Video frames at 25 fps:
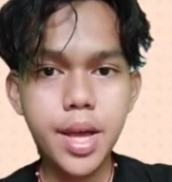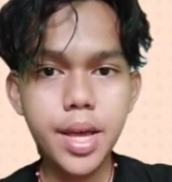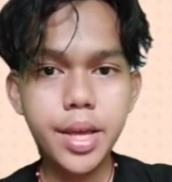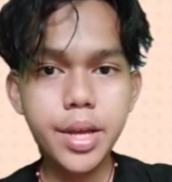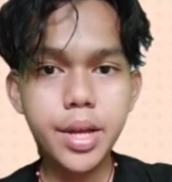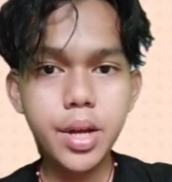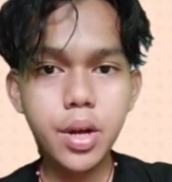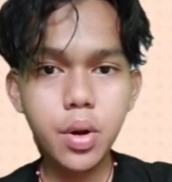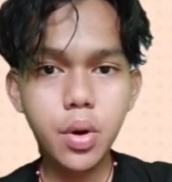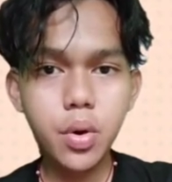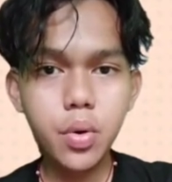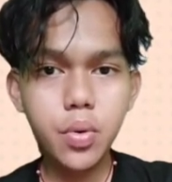
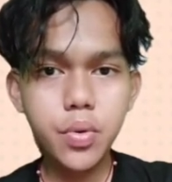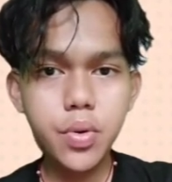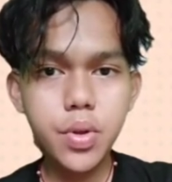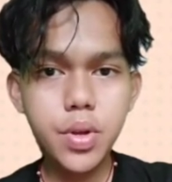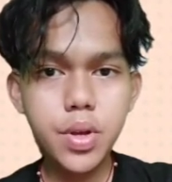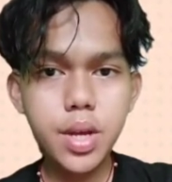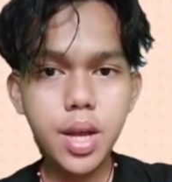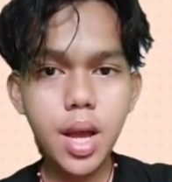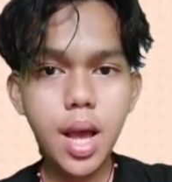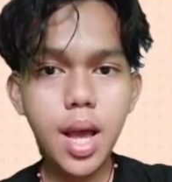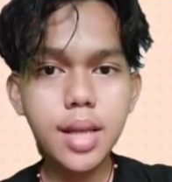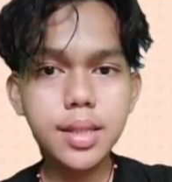
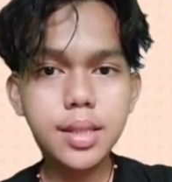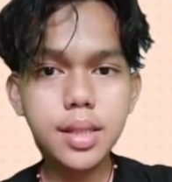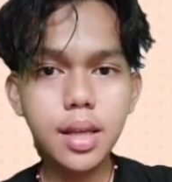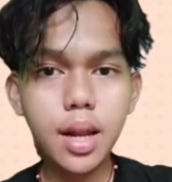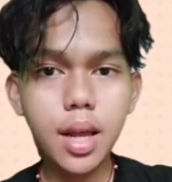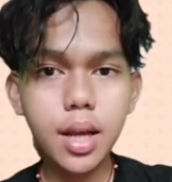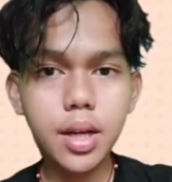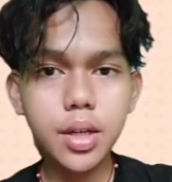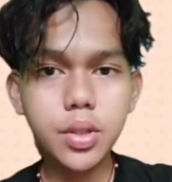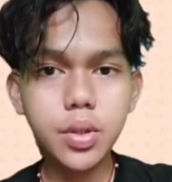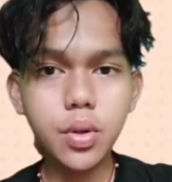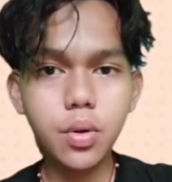Including a
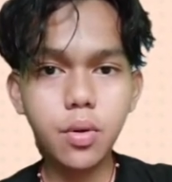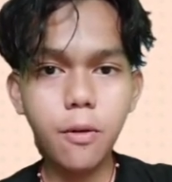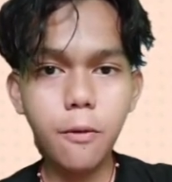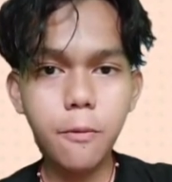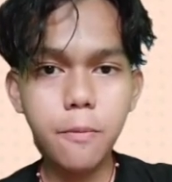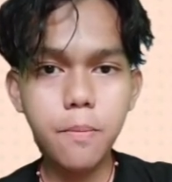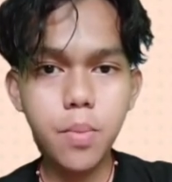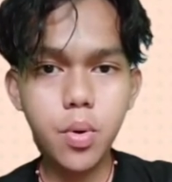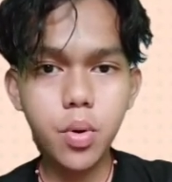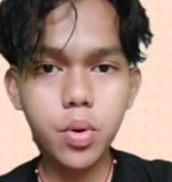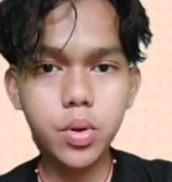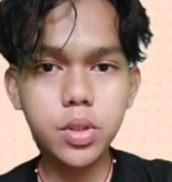selection
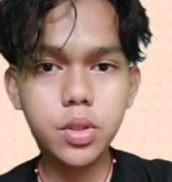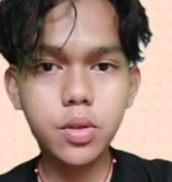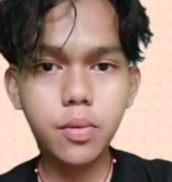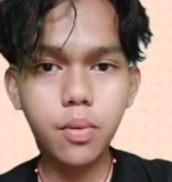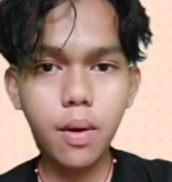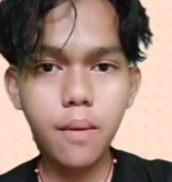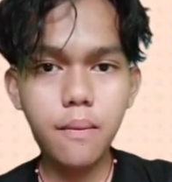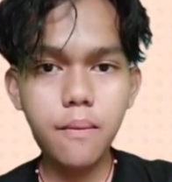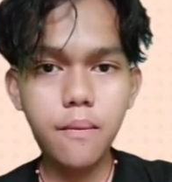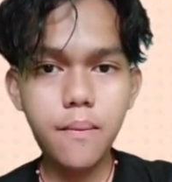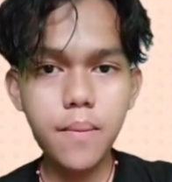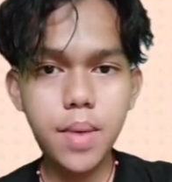of books
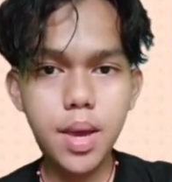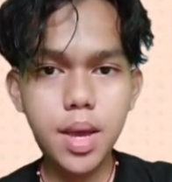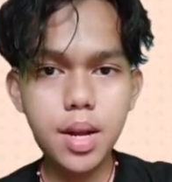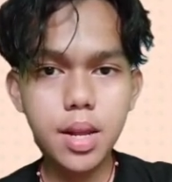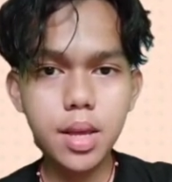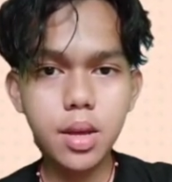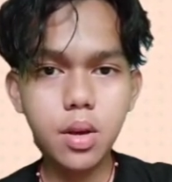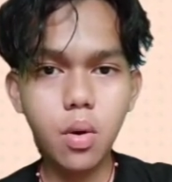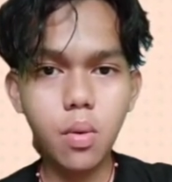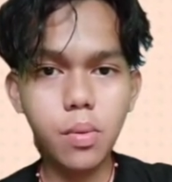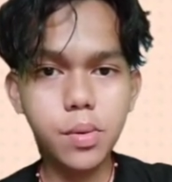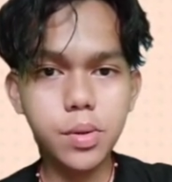from
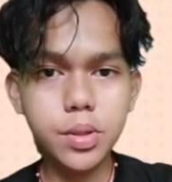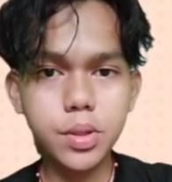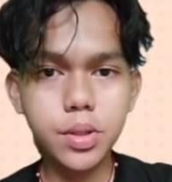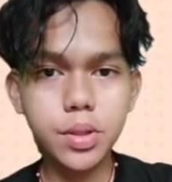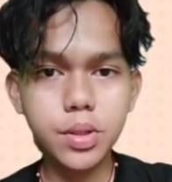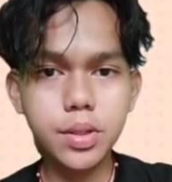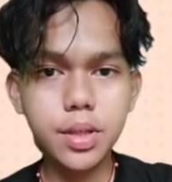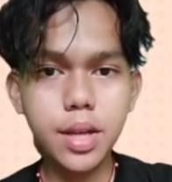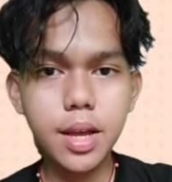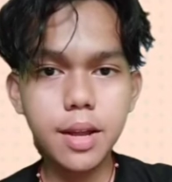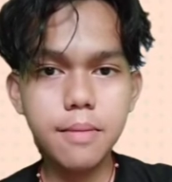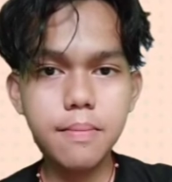many
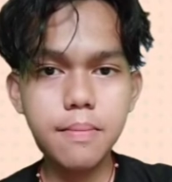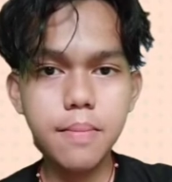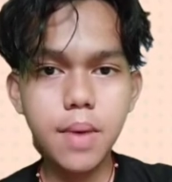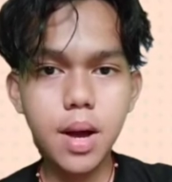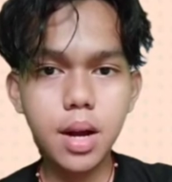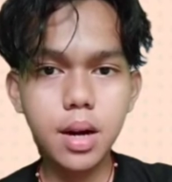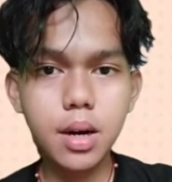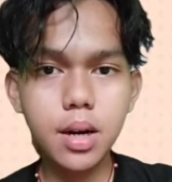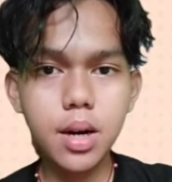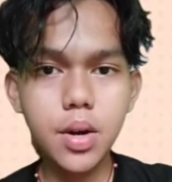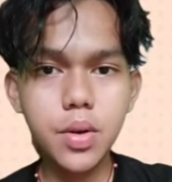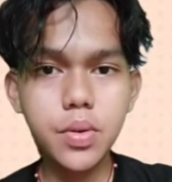cultures and
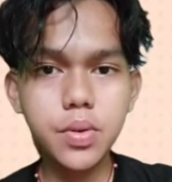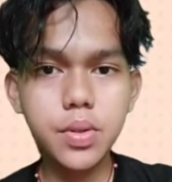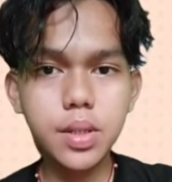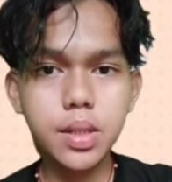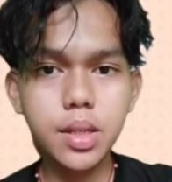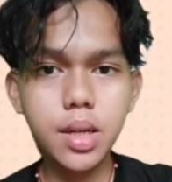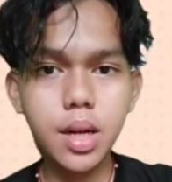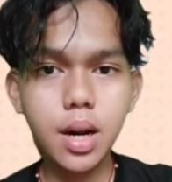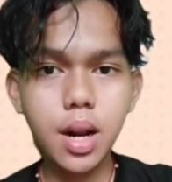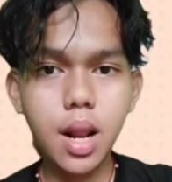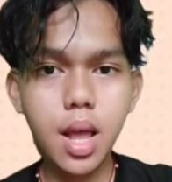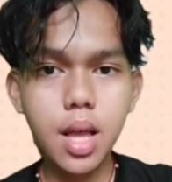backgrounds
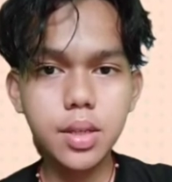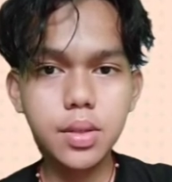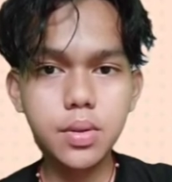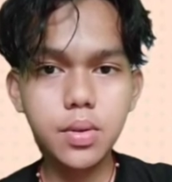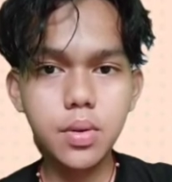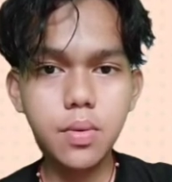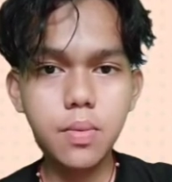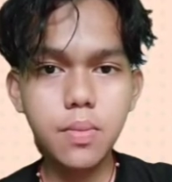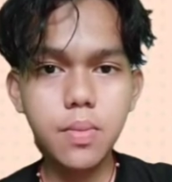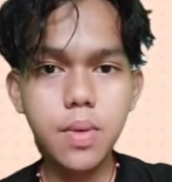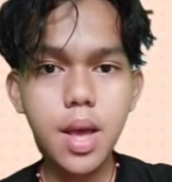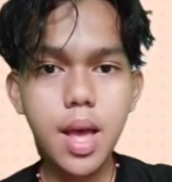in the
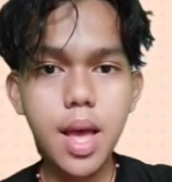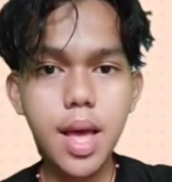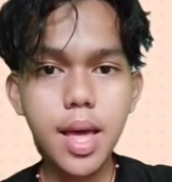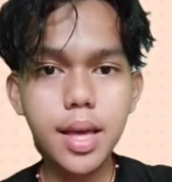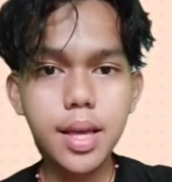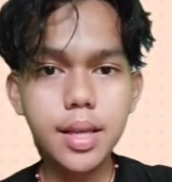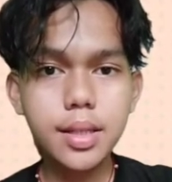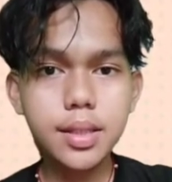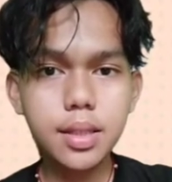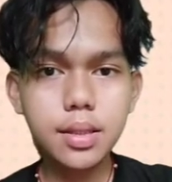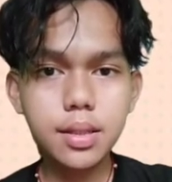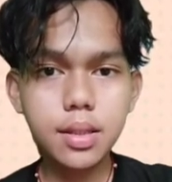classroom
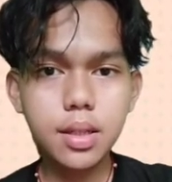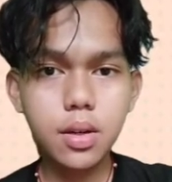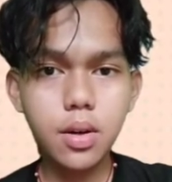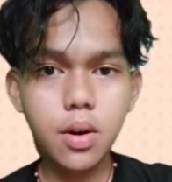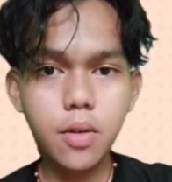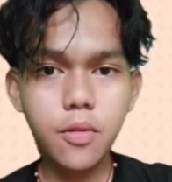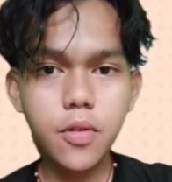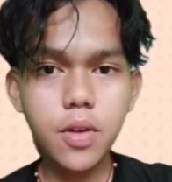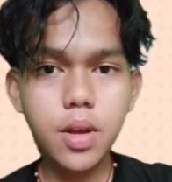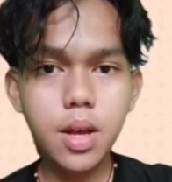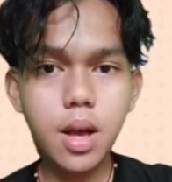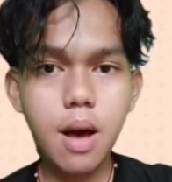is a
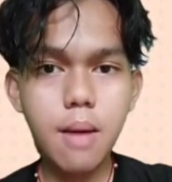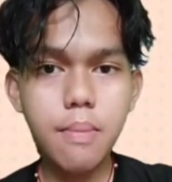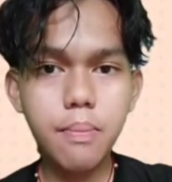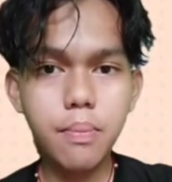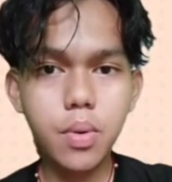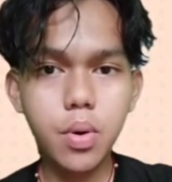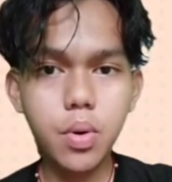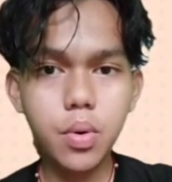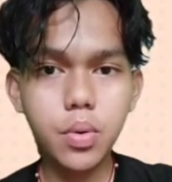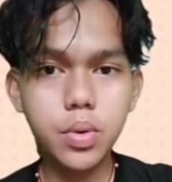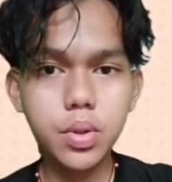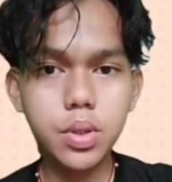terrific
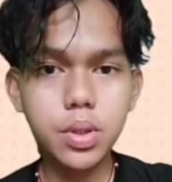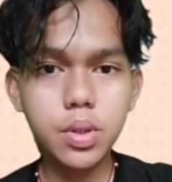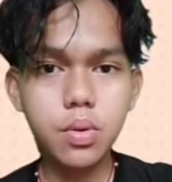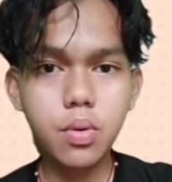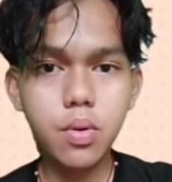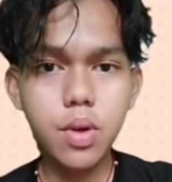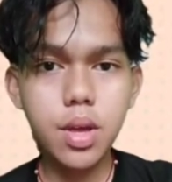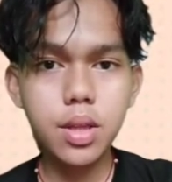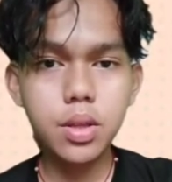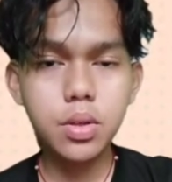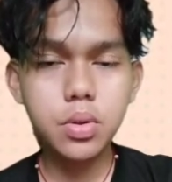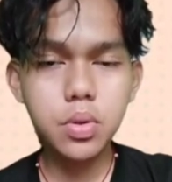approach
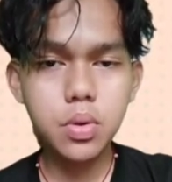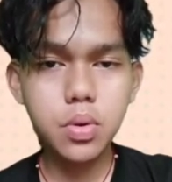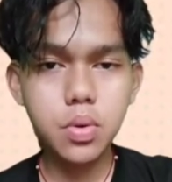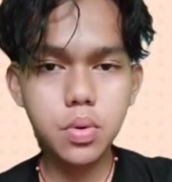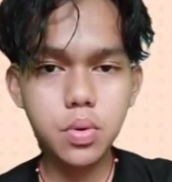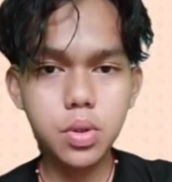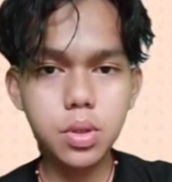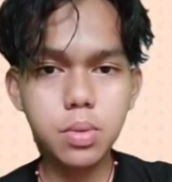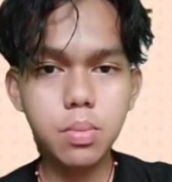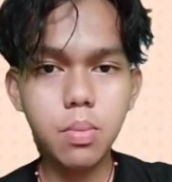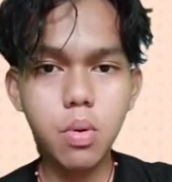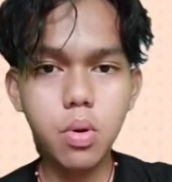to
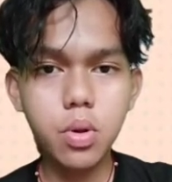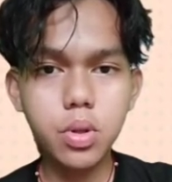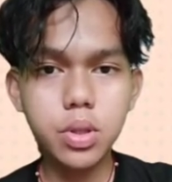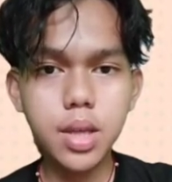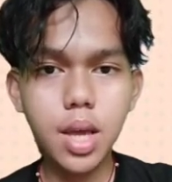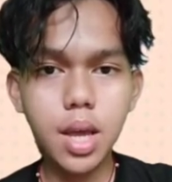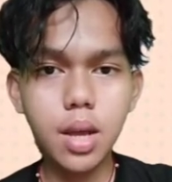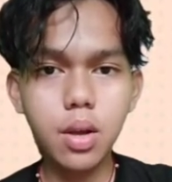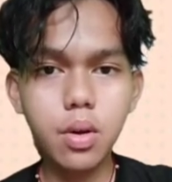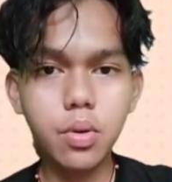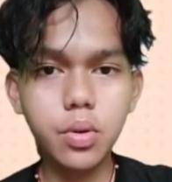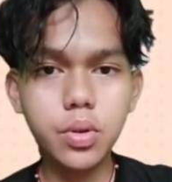introduce
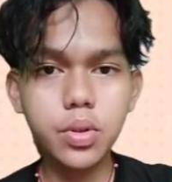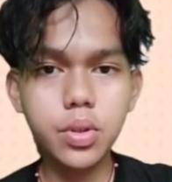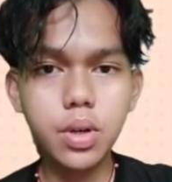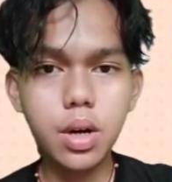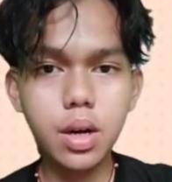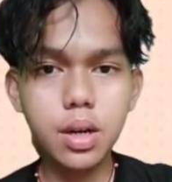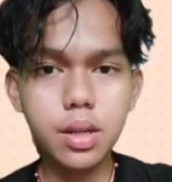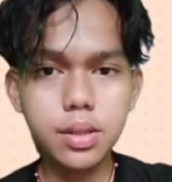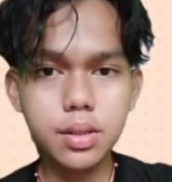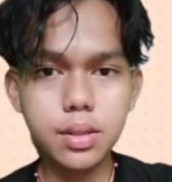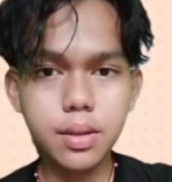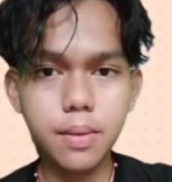
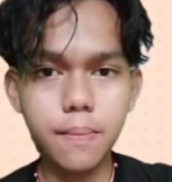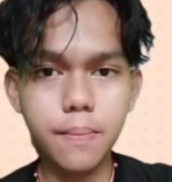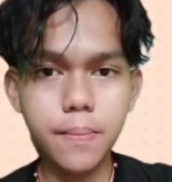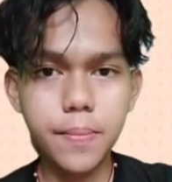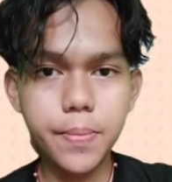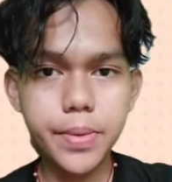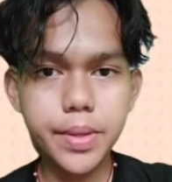multiculturalism.